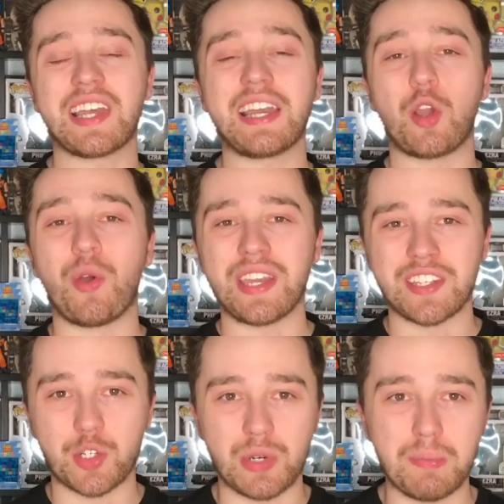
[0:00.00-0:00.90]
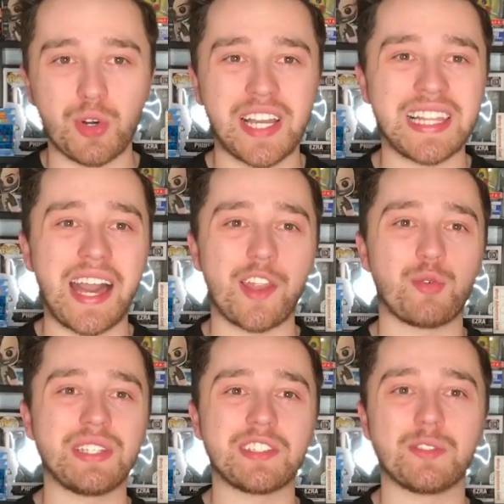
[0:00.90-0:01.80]
excited going into Green Book. A lot of
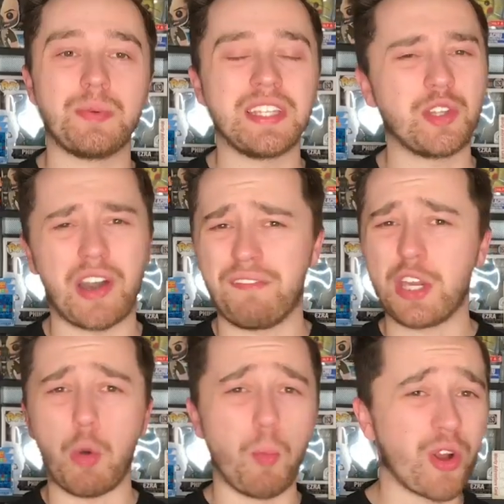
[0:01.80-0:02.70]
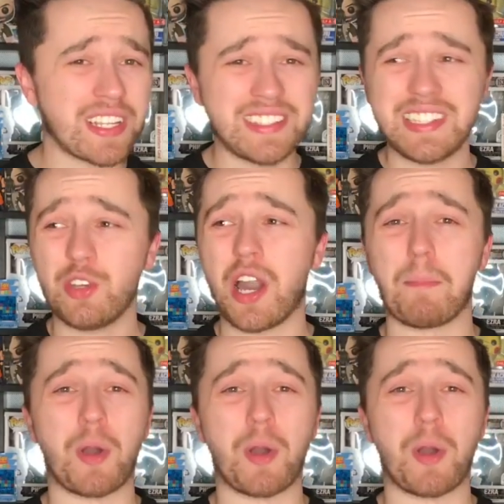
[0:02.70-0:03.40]
the reasons being you got Viggo Mortensen, you got